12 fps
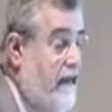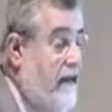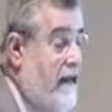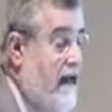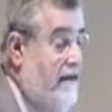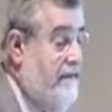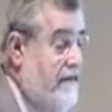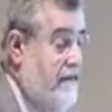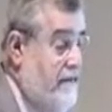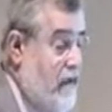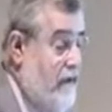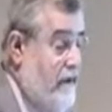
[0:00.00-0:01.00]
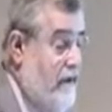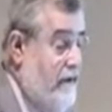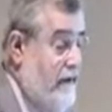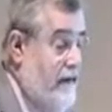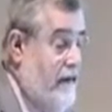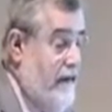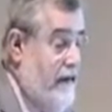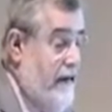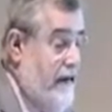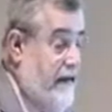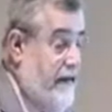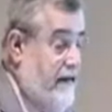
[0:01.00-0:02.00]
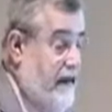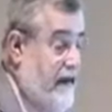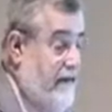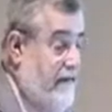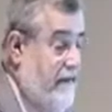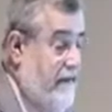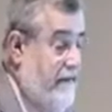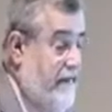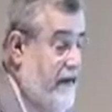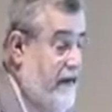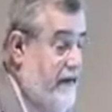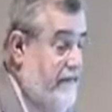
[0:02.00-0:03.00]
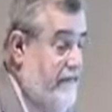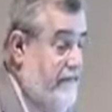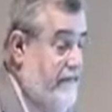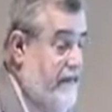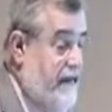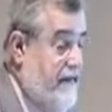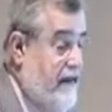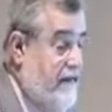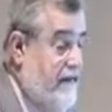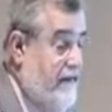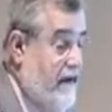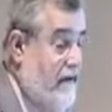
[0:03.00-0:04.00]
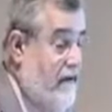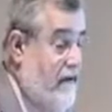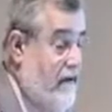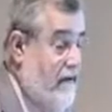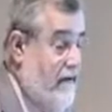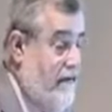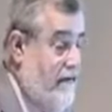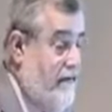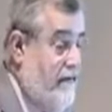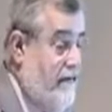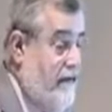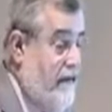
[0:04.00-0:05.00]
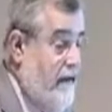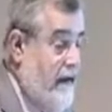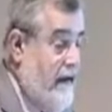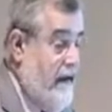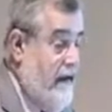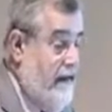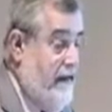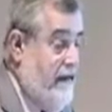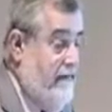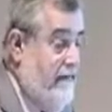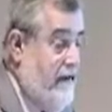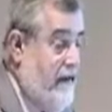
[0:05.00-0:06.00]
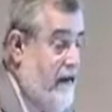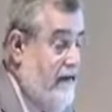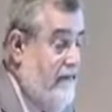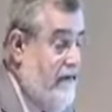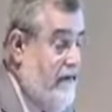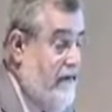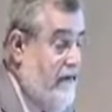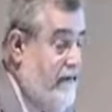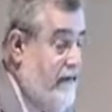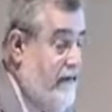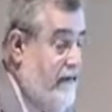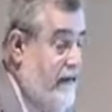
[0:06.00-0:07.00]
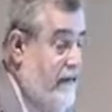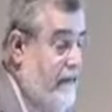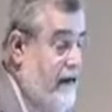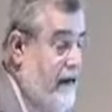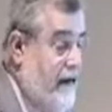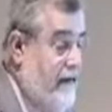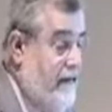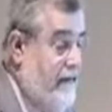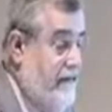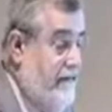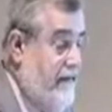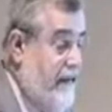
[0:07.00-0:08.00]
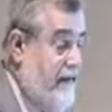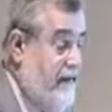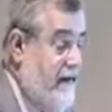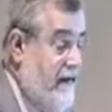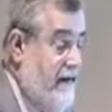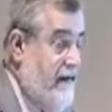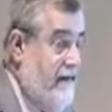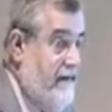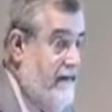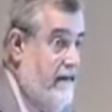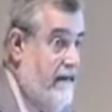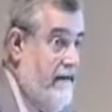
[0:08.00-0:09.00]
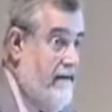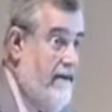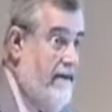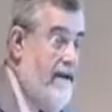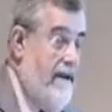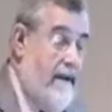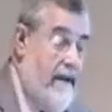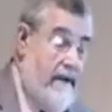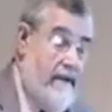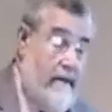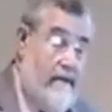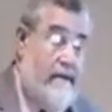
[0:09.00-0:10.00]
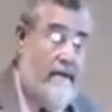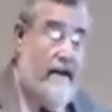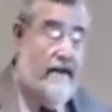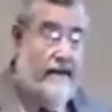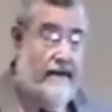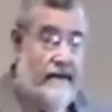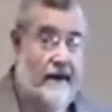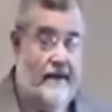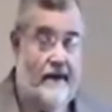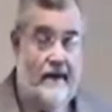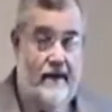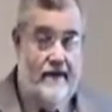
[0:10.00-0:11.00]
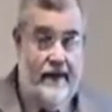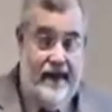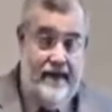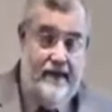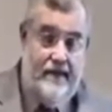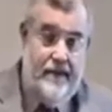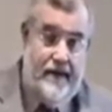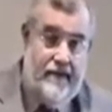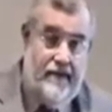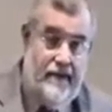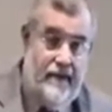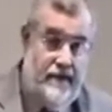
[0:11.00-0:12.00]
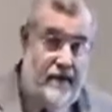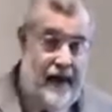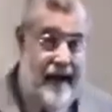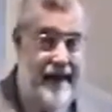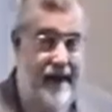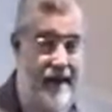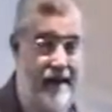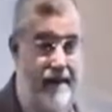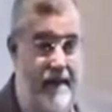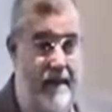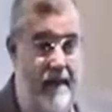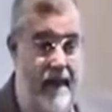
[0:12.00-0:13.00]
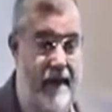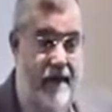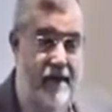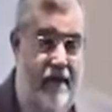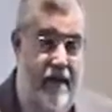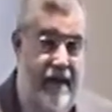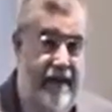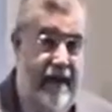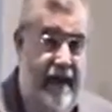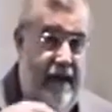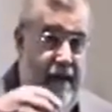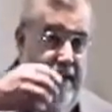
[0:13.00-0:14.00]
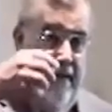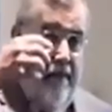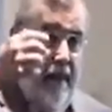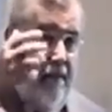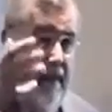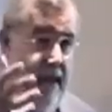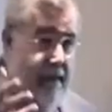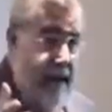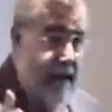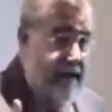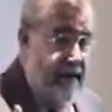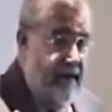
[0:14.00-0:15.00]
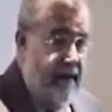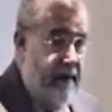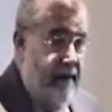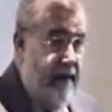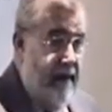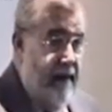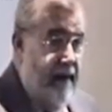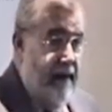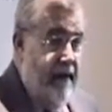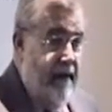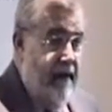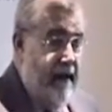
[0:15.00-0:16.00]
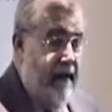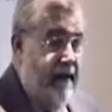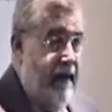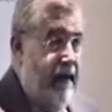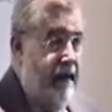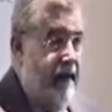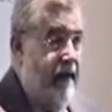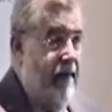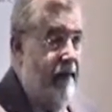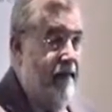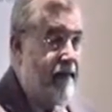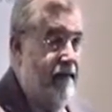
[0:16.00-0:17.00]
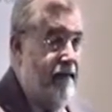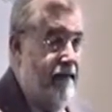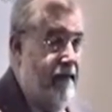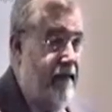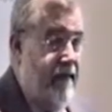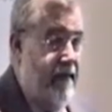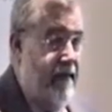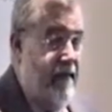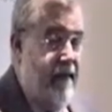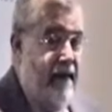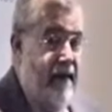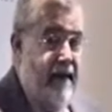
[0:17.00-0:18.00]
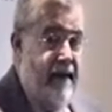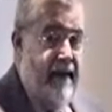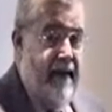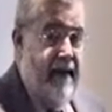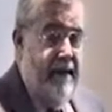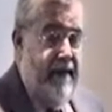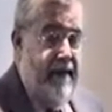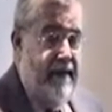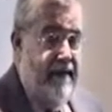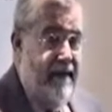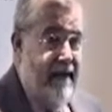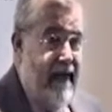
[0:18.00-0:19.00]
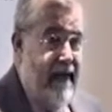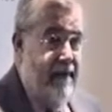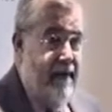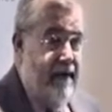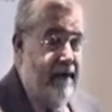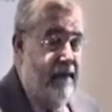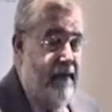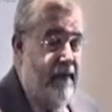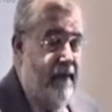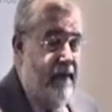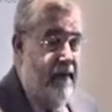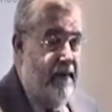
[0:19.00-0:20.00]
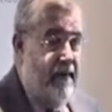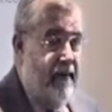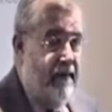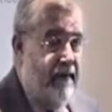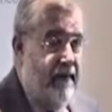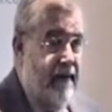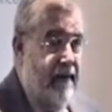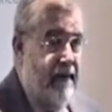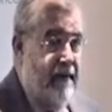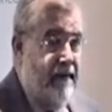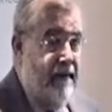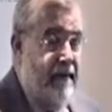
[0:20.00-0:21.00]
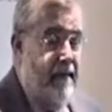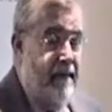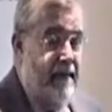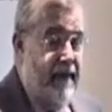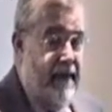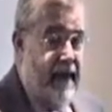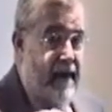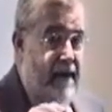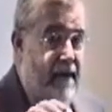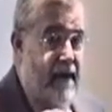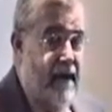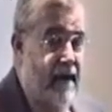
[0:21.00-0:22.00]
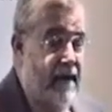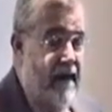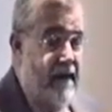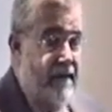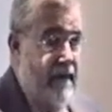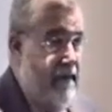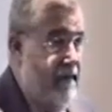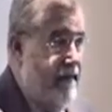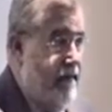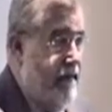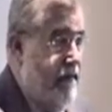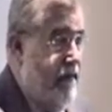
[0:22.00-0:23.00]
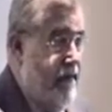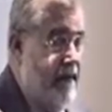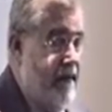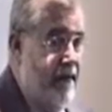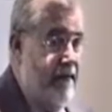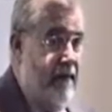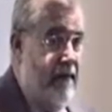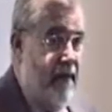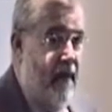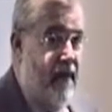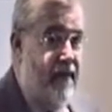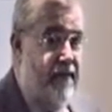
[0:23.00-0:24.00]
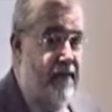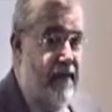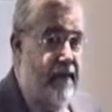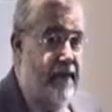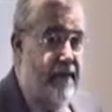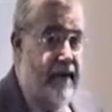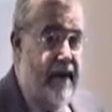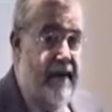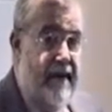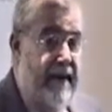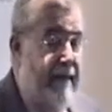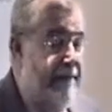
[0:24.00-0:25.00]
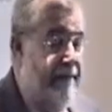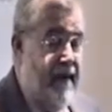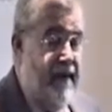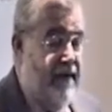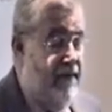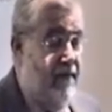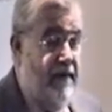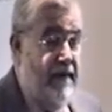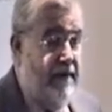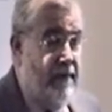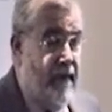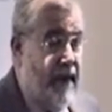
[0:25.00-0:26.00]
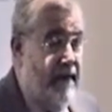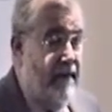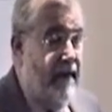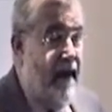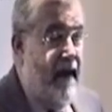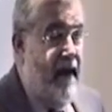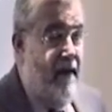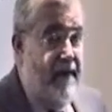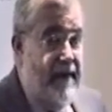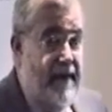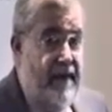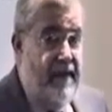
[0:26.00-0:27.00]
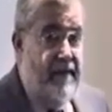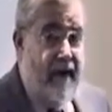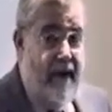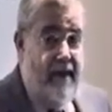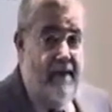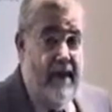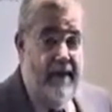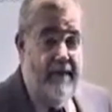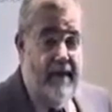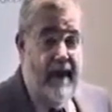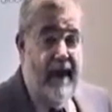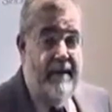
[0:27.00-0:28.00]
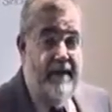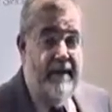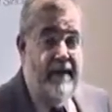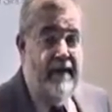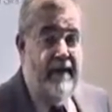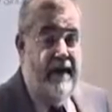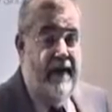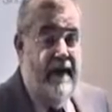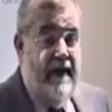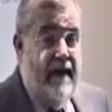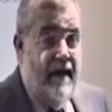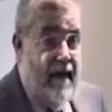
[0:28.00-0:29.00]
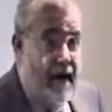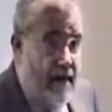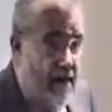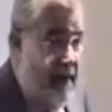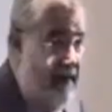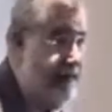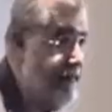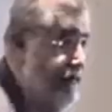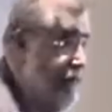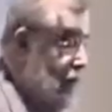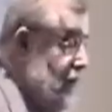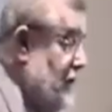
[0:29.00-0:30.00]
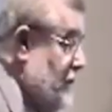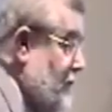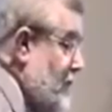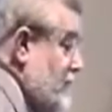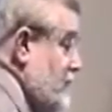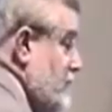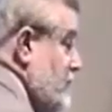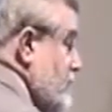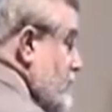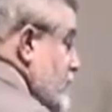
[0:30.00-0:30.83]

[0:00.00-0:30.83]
A lot of them smoke and a lot of them um, excessive alcohol use. And then a lot of them are using hypnotics and sedatives. And so it's almost self-defeating because you ask these patients, they say, oh, I can't sleep, so I take blah, blah, blah to sleep. I take Ambien to sleep. Well, Ambien is not a respiratory depressant, but, some, but you got to look. That's why we said Gloria looks up all the drugs they're on because you'd be surprised how many of these are respiratory, uh, are respiratory depressors.